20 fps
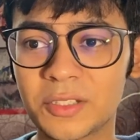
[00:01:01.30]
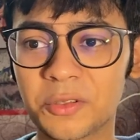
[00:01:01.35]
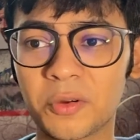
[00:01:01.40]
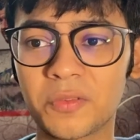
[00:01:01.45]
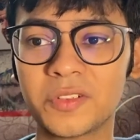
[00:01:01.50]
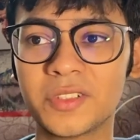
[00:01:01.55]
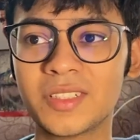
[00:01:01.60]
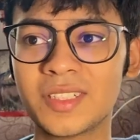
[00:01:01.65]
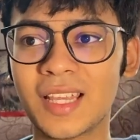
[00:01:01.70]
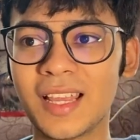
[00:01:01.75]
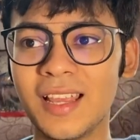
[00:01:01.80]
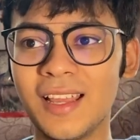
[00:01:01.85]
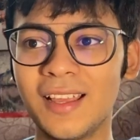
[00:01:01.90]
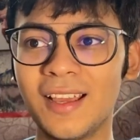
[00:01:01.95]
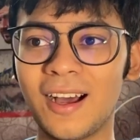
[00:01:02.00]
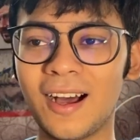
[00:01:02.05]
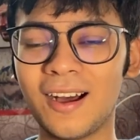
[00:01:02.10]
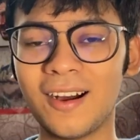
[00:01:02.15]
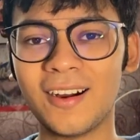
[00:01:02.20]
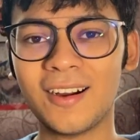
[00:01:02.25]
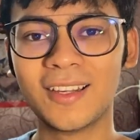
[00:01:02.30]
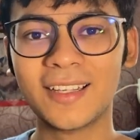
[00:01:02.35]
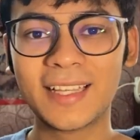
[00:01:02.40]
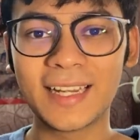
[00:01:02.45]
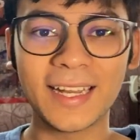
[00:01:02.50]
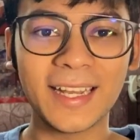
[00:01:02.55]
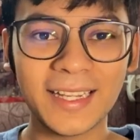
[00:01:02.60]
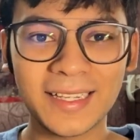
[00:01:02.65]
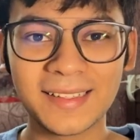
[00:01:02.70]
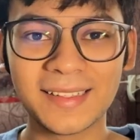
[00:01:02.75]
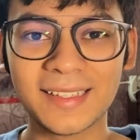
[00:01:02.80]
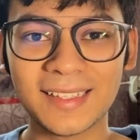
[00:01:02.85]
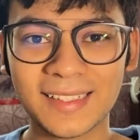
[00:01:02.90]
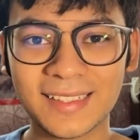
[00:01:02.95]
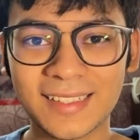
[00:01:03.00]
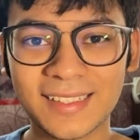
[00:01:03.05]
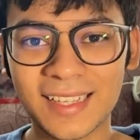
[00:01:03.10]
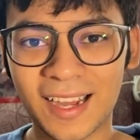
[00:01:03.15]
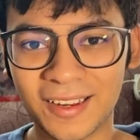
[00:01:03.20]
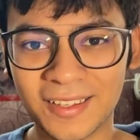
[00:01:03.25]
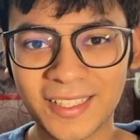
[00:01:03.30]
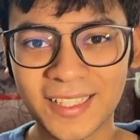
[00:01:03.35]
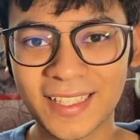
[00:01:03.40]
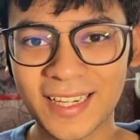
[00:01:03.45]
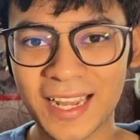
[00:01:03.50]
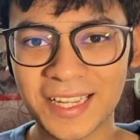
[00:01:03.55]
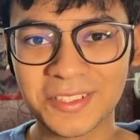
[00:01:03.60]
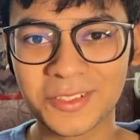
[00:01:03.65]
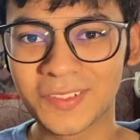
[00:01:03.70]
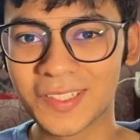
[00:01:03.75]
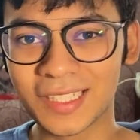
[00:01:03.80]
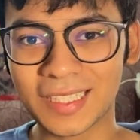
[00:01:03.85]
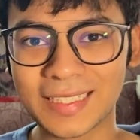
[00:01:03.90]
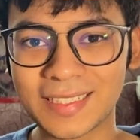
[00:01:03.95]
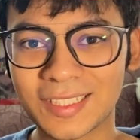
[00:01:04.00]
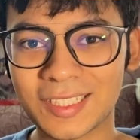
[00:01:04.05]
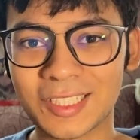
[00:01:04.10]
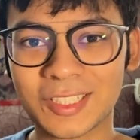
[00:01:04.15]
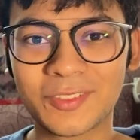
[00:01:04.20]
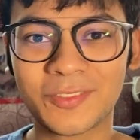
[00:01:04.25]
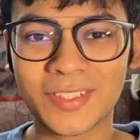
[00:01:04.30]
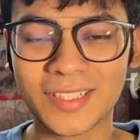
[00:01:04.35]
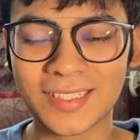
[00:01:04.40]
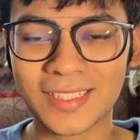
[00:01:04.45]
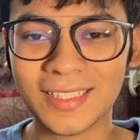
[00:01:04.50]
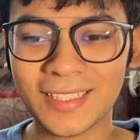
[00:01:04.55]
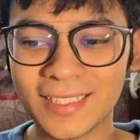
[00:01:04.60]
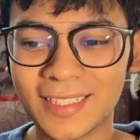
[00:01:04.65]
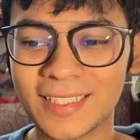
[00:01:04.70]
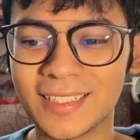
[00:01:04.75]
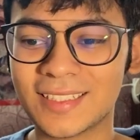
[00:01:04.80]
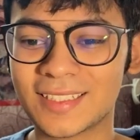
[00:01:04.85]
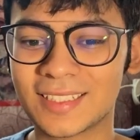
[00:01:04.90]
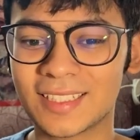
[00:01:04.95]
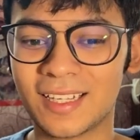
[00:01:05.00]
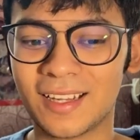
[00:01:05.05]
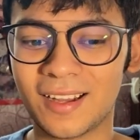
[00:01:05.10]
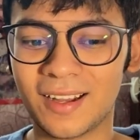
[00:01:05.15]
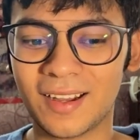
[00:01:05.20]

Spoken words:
it offers great undergraduate research facilities,